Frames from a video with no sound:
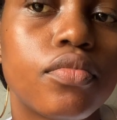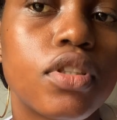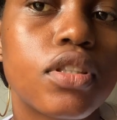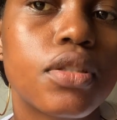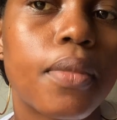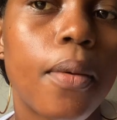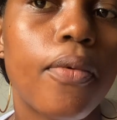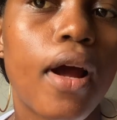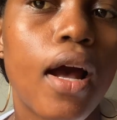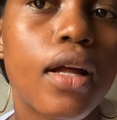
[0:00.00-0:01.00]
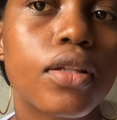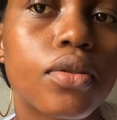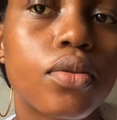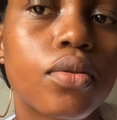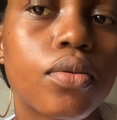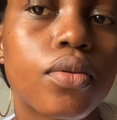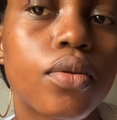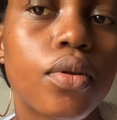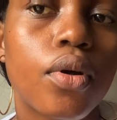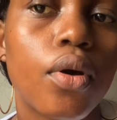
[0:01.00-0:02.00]
this is my bra handle
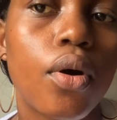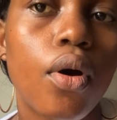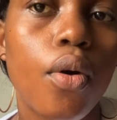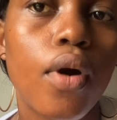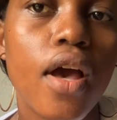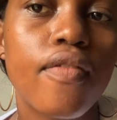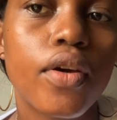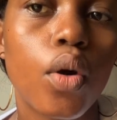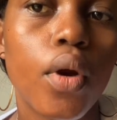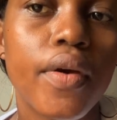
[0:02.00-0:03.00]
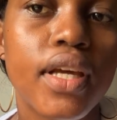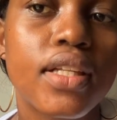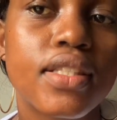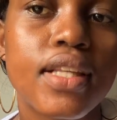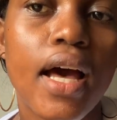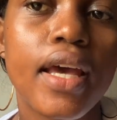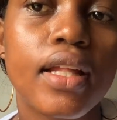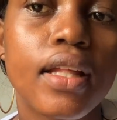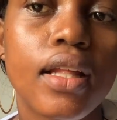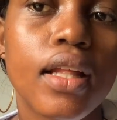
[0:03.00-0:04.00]
or whatever you're wearing inside
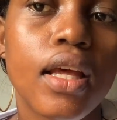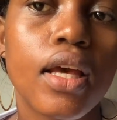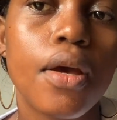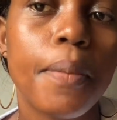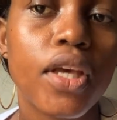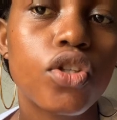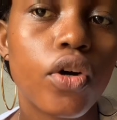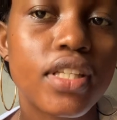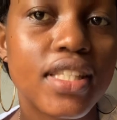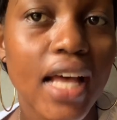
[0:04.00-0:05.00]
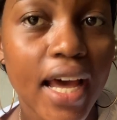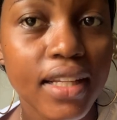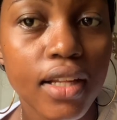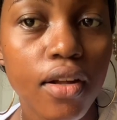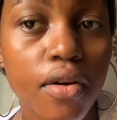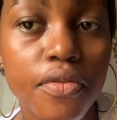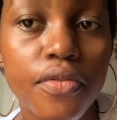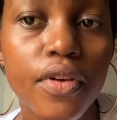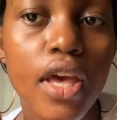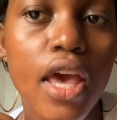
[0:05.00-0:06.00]
make sure it's tight enough
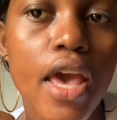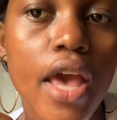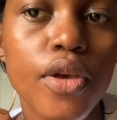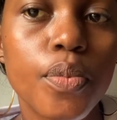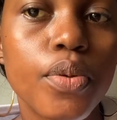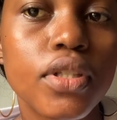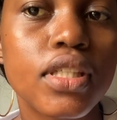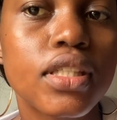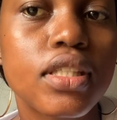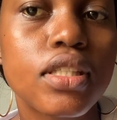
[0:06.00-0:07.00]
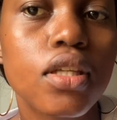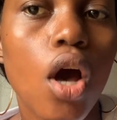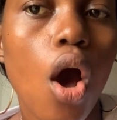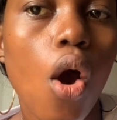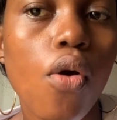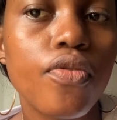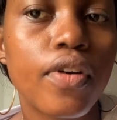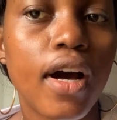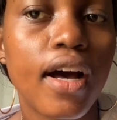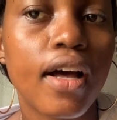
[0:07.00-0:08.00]
and you put it
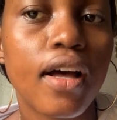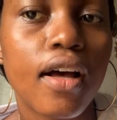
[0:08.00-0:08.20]
over